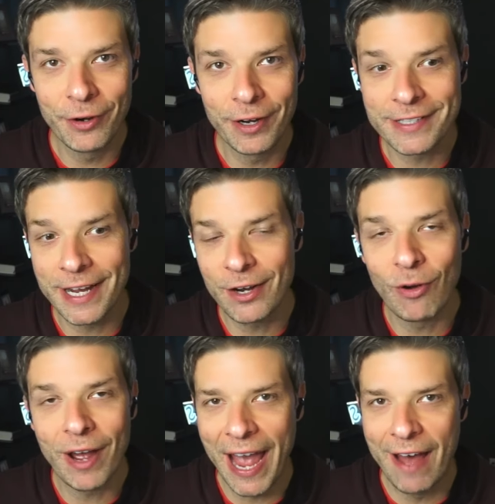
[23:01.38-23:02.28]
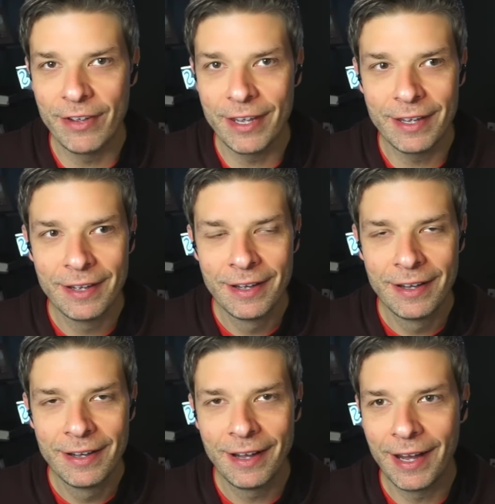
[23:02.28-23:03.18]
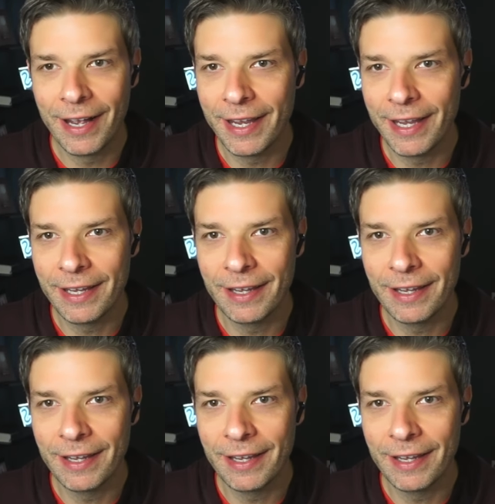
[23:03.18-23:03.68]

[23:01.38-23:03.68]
it because I don't have it. I